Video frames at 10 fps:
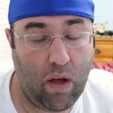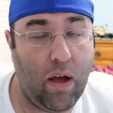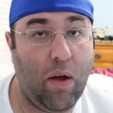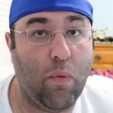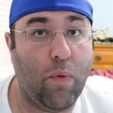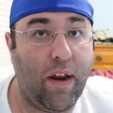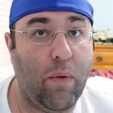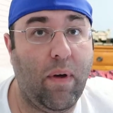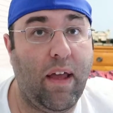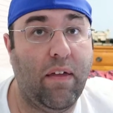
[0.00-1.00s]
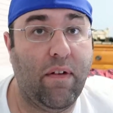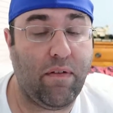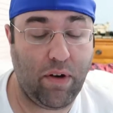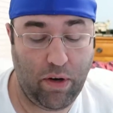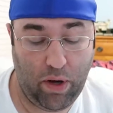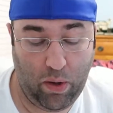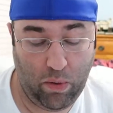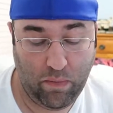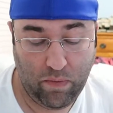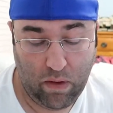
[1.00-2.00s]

uh, ran away and left a note.